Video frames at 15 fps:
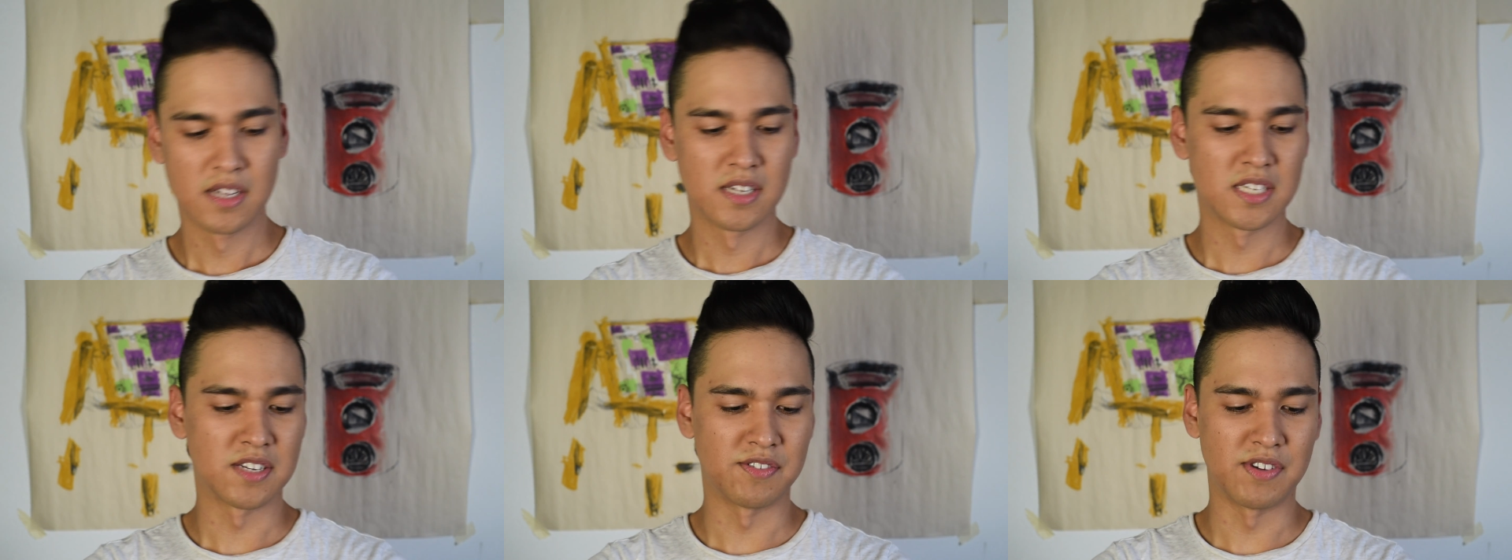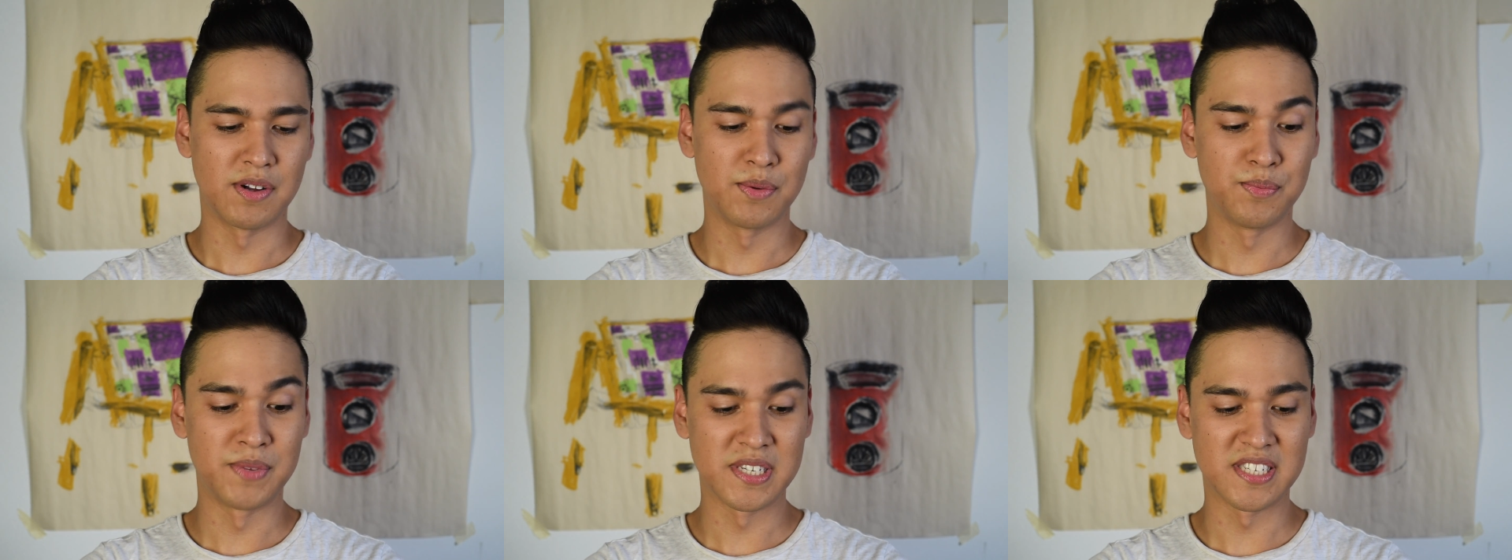So
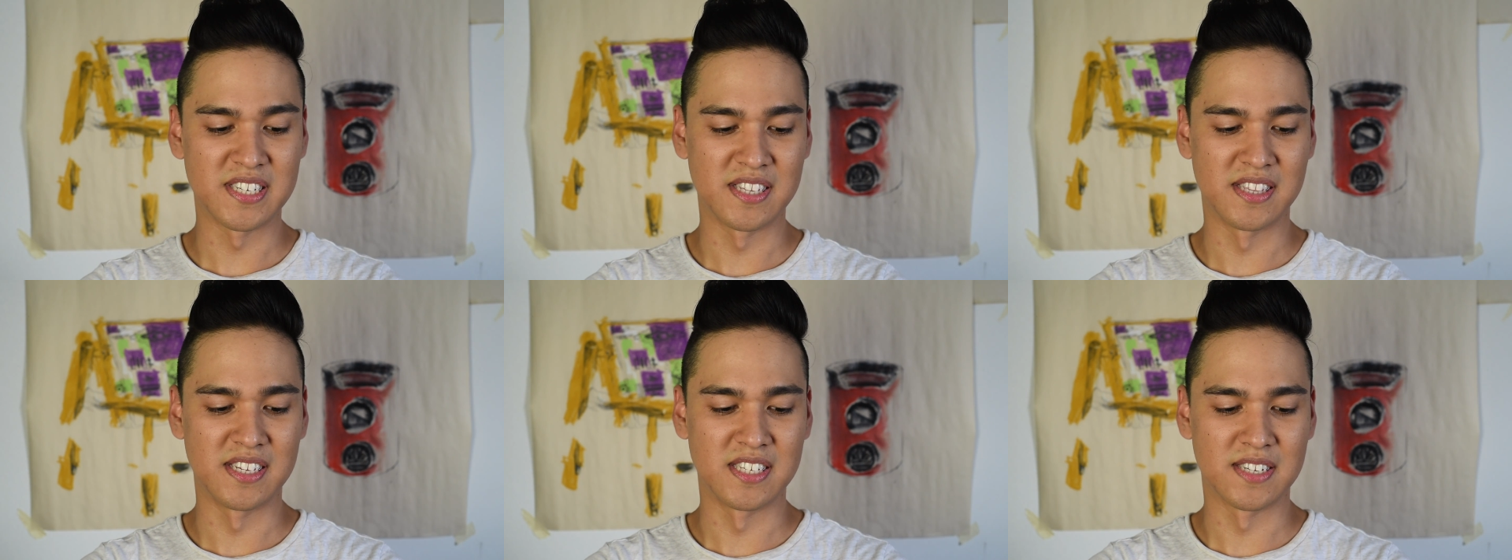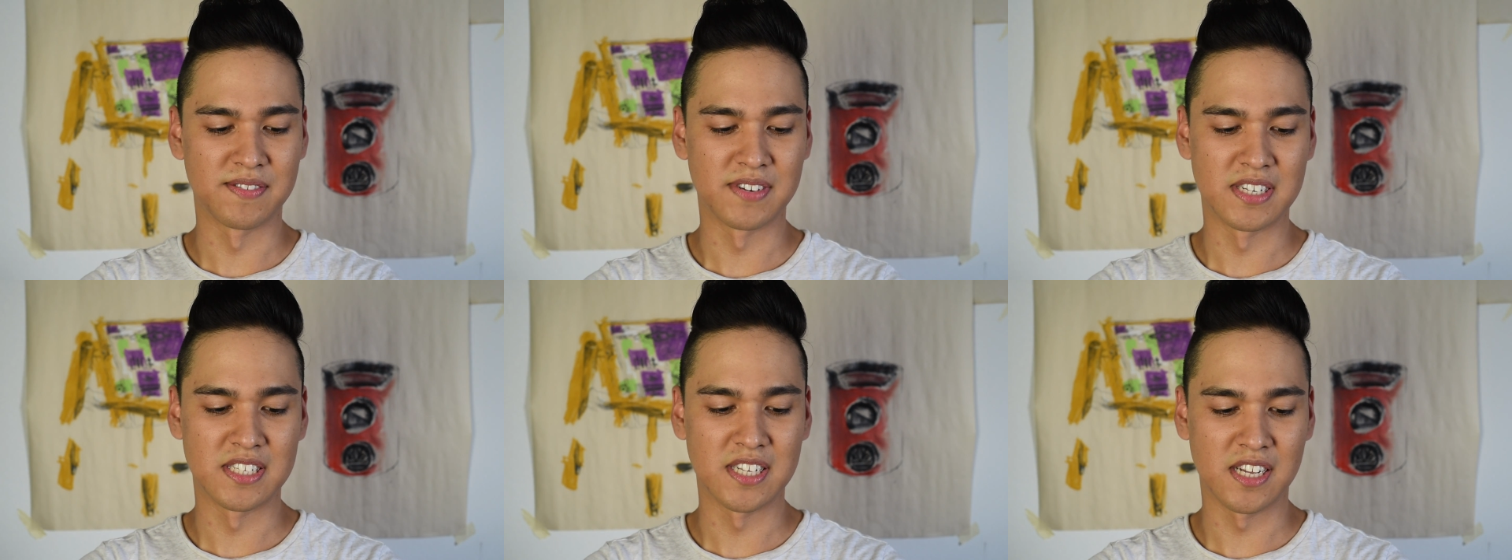while I'm mixing these, I'm
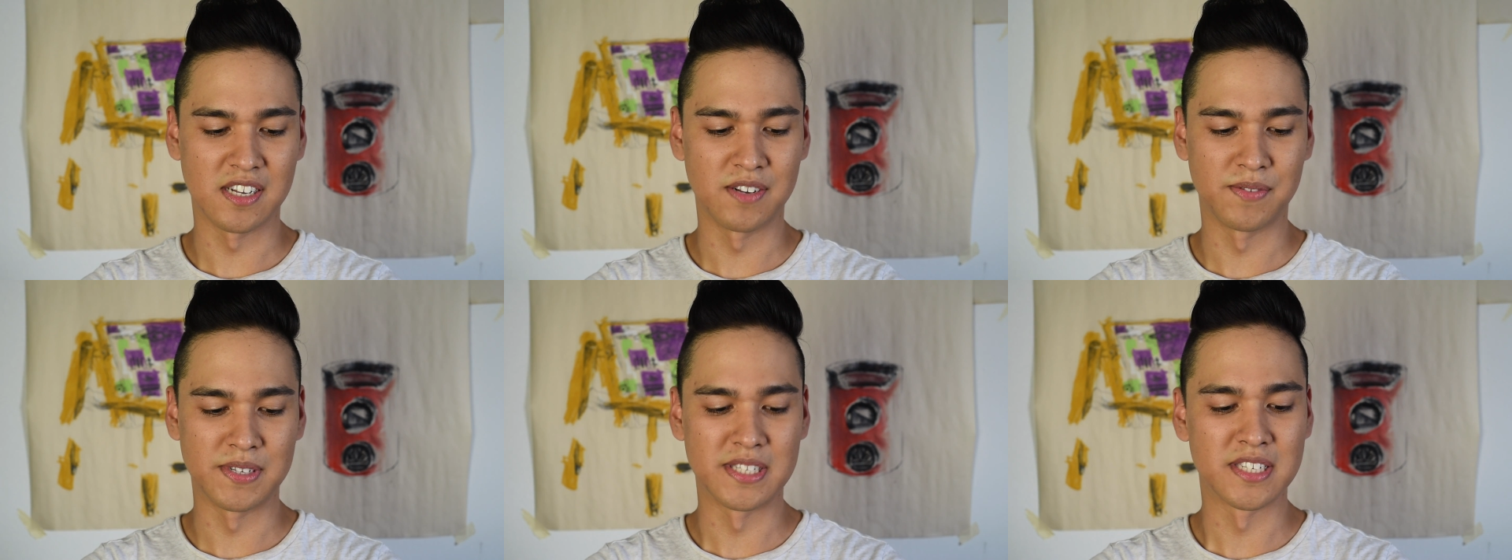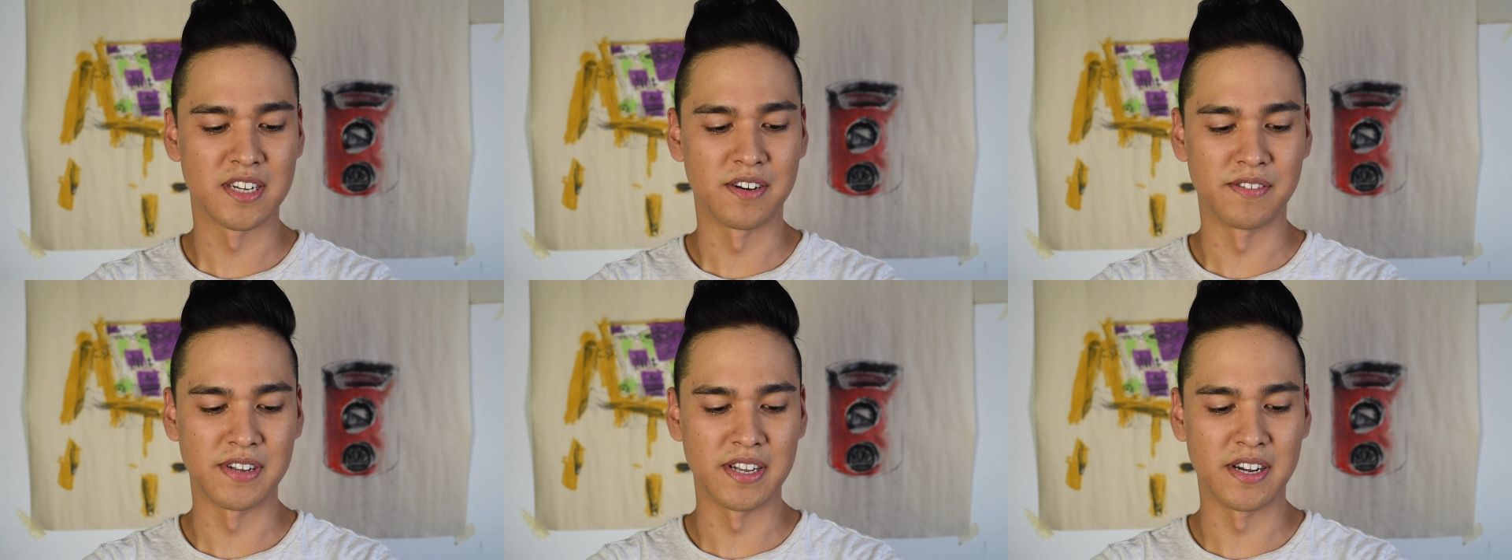going to tell you what's
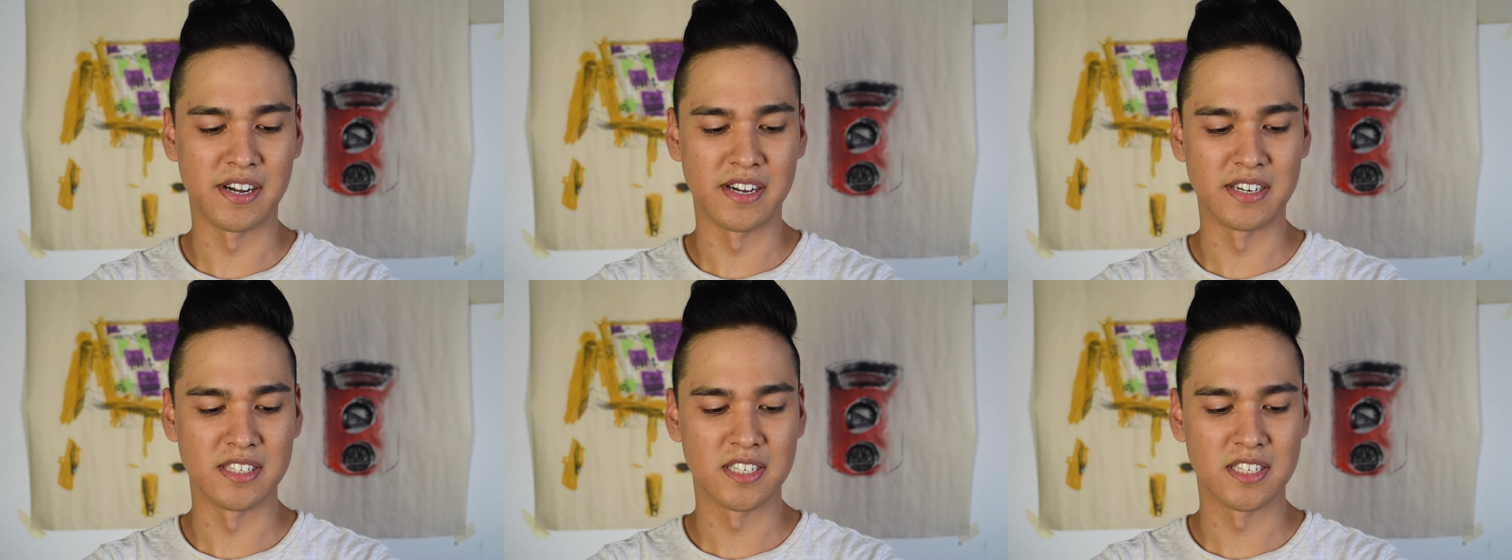going on.